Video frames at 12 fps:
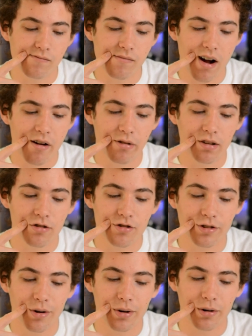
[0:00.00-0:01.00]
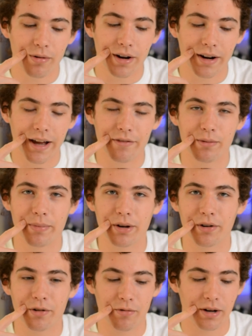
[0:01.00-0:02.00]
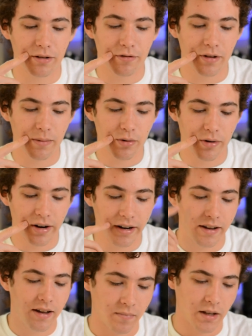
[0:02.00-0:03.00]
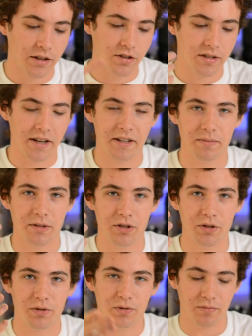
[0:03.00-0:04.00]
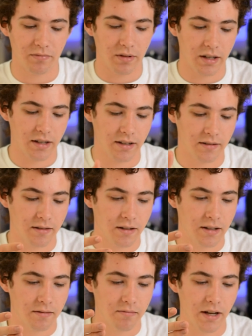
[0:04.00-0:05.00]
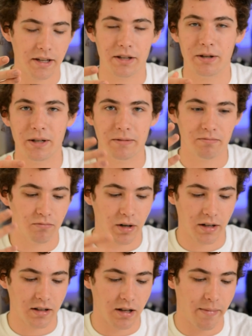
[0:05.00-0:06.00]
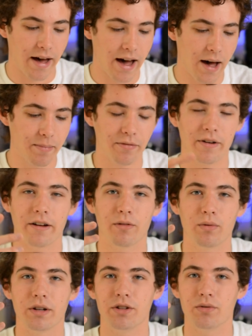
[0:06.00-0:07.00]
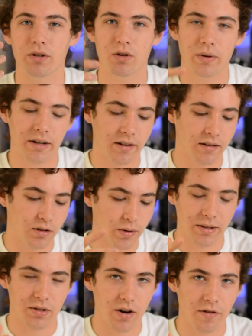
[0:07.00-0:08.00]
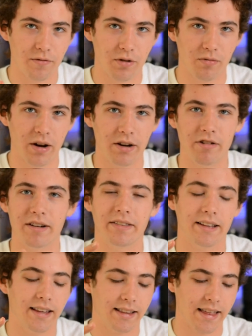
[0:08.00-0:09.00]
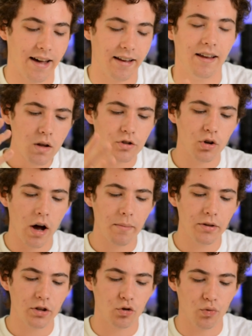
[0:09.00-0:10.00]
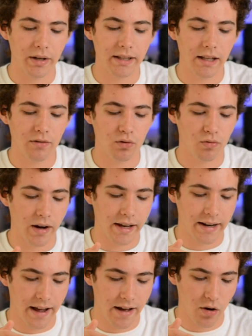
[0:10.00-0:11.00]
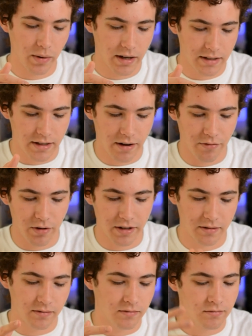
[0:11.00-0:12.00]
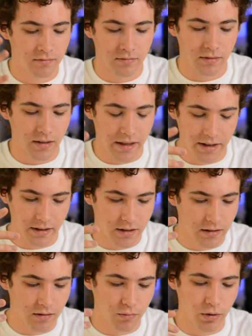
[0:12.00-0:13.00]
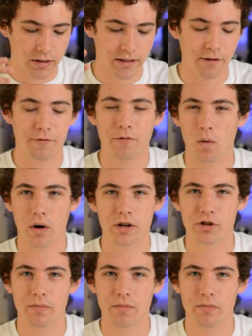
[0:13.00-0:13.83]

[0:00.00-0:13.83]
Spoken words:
I really should go on a run. I haven't been on a run in February. It just takes me to the Nike Run Club app if I ever want to do a quick start for a run or anything like that. So I'm on the green level right now because I've run, I want to say 400